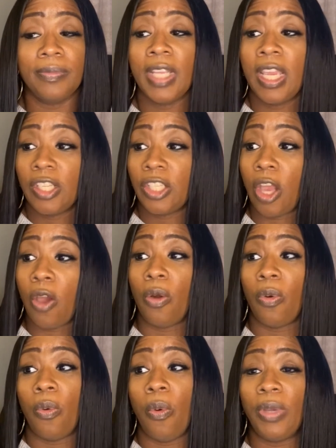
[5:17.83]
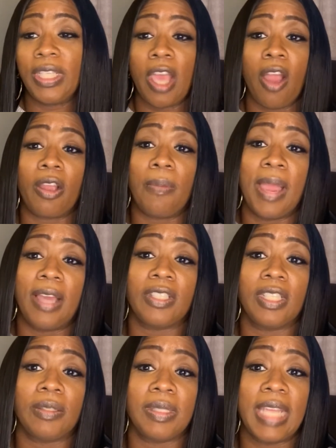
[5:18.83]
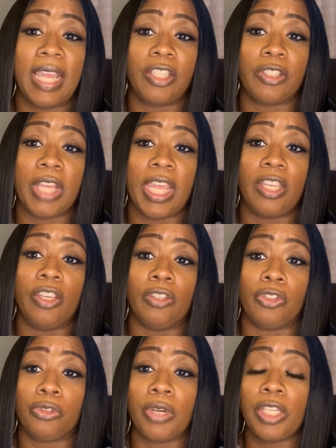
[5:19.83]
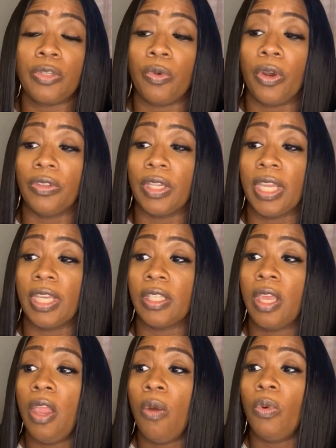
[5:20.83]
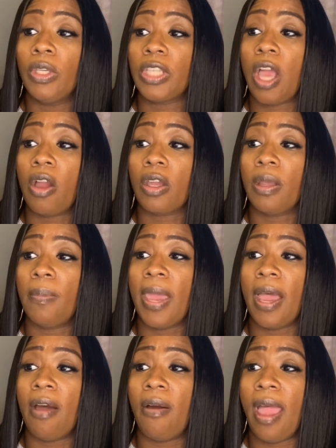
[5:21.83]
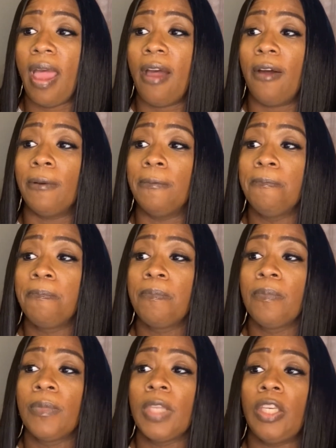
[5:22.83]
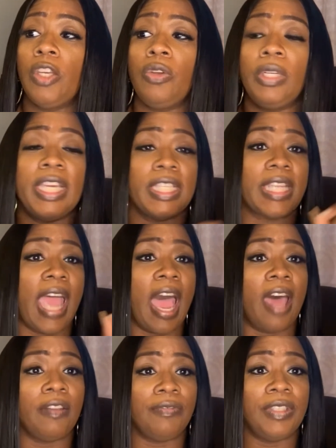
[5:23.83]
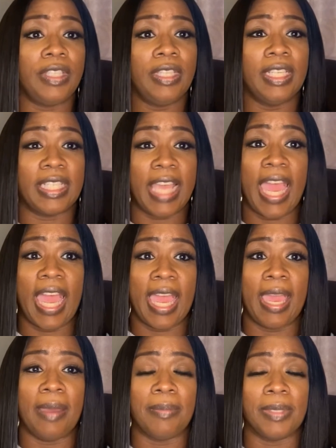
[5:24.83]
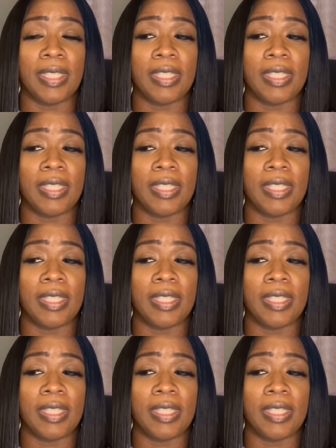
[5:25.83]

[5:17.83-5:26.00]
So when we talk about substantiating your trustworthiness, we're talking about how you list out of the times,